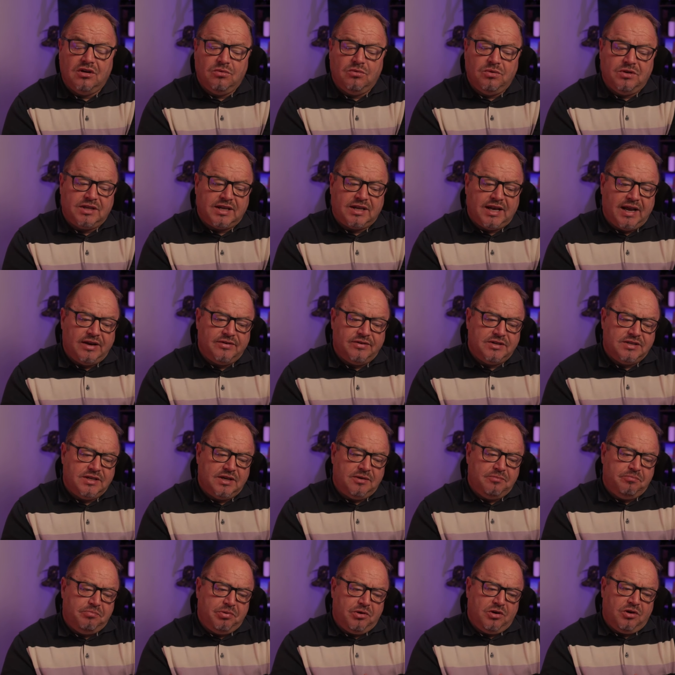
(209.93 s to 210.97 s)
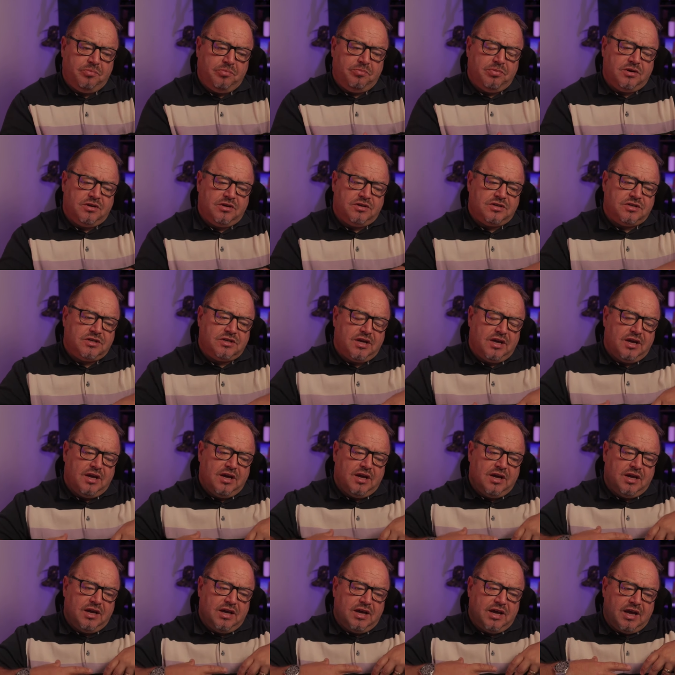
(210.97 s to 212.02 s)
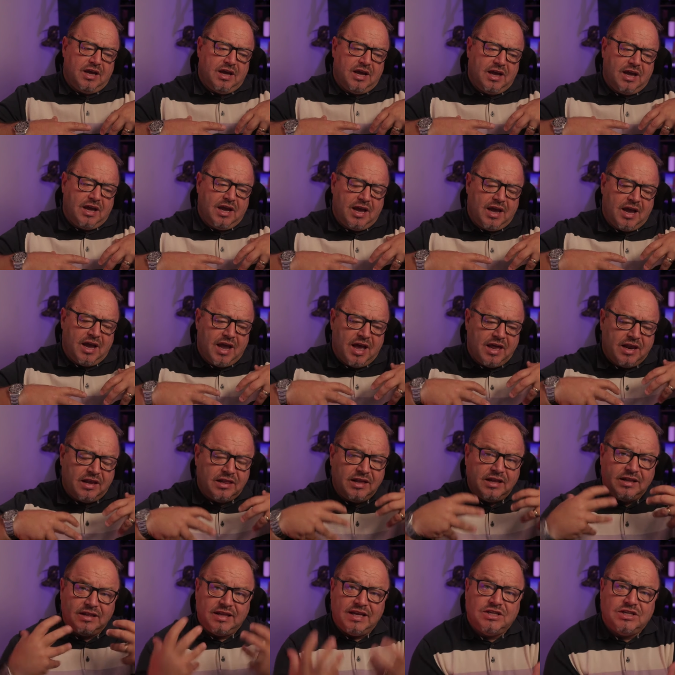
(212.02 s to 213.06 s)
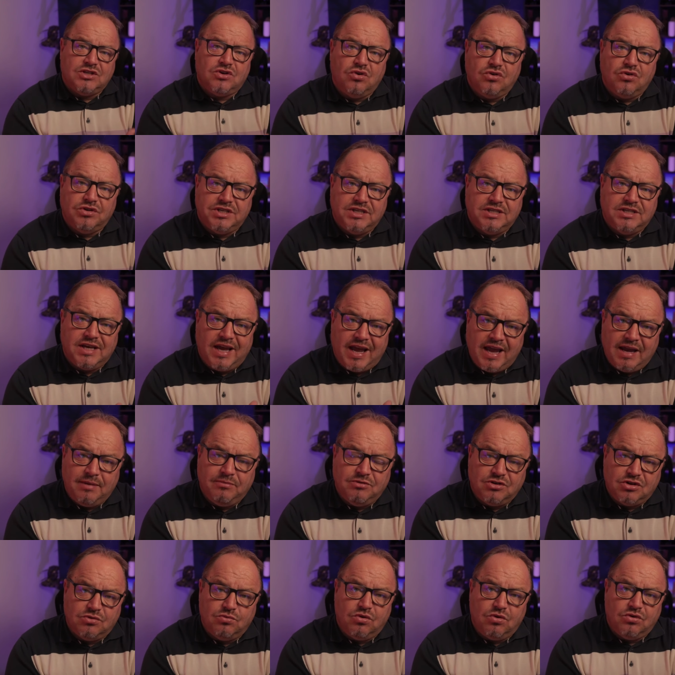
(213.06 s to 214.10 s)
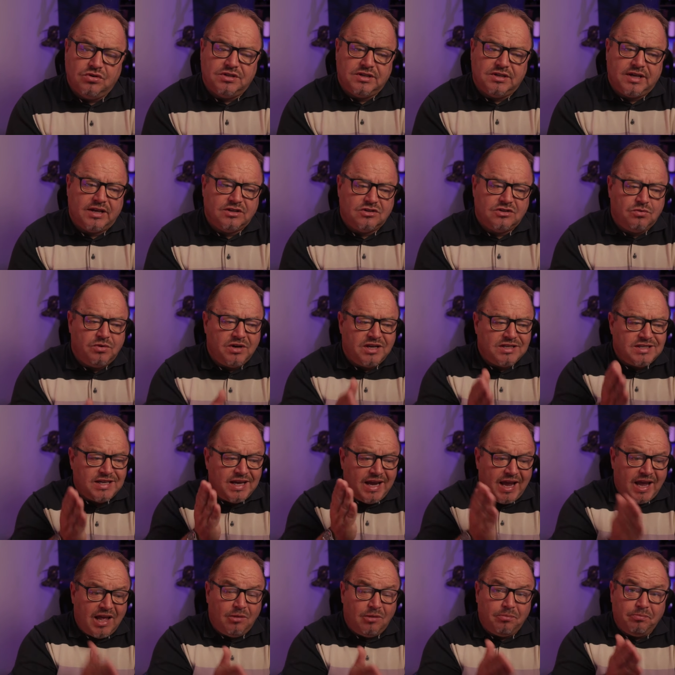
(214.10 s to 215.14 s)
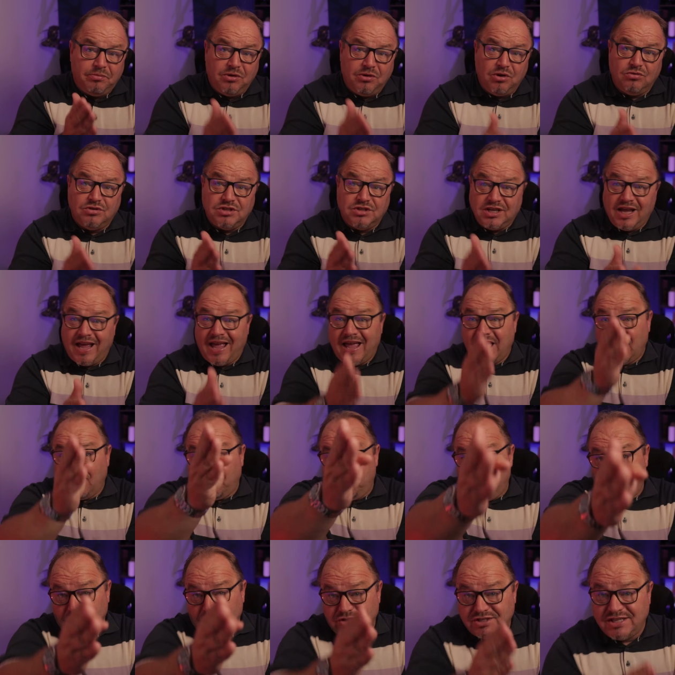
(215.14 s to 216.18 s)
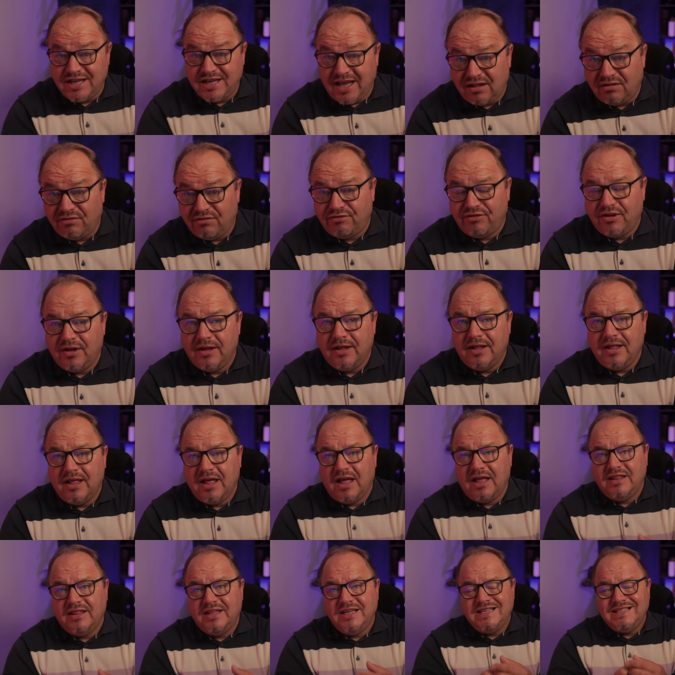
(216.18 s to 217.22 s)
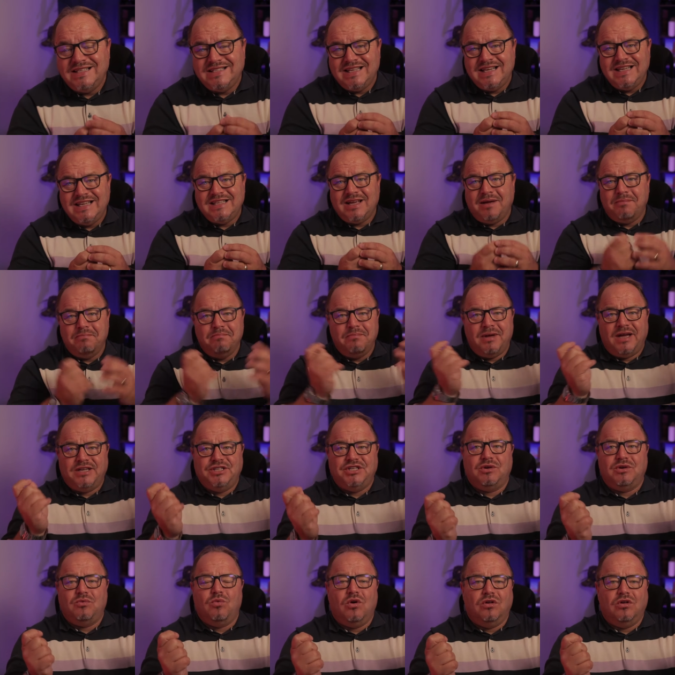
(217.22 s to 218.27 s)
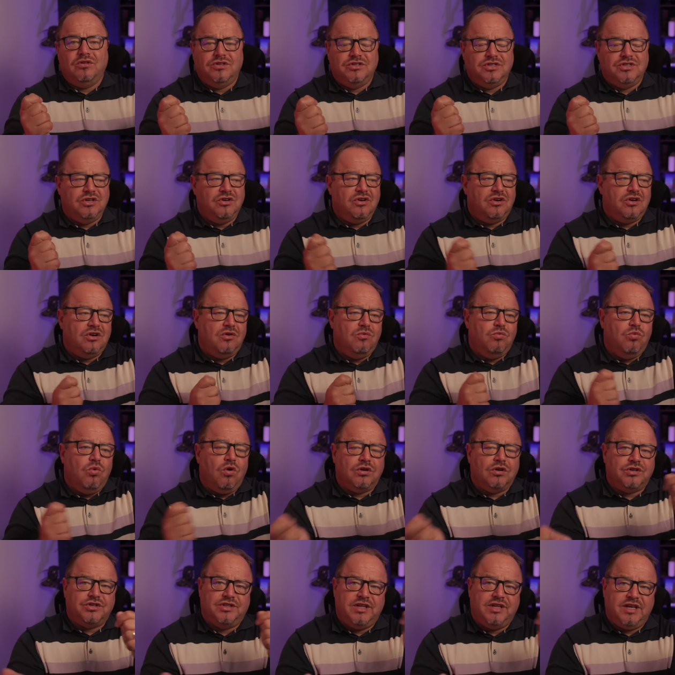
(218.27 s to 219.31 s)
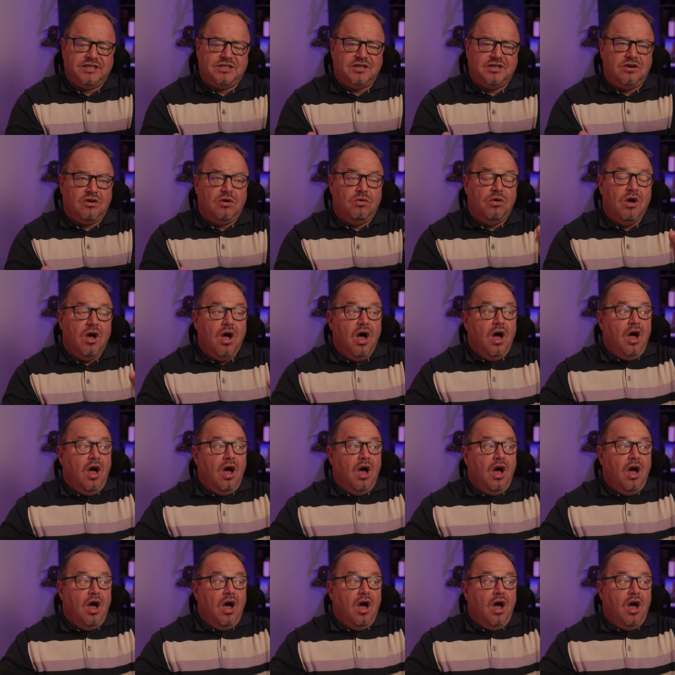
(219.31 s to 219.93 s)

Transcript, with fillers: with clarity and purpose. And I think these courses are aimed towards that. So when I say help you to help yourself, these these aren't magic wands. You're not going to watch this and go,